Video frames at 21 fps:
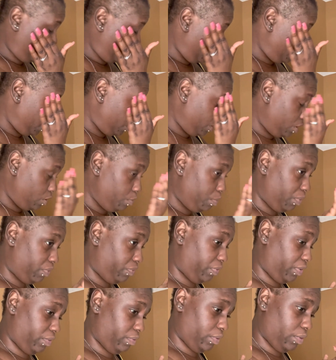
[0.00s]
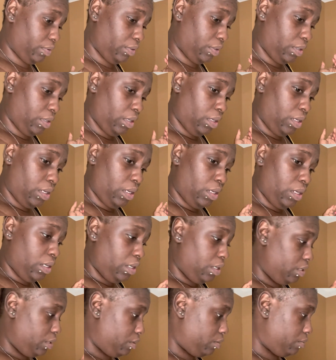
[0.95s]
yeah, I think I should
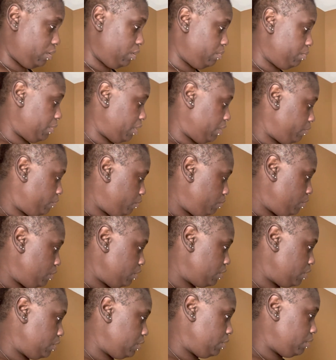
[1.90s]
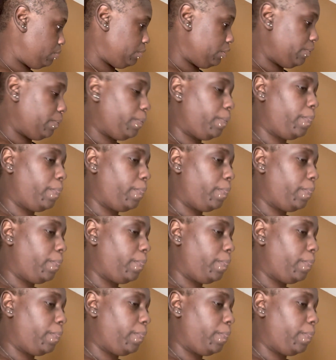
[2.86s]
sweep my room just a little bit.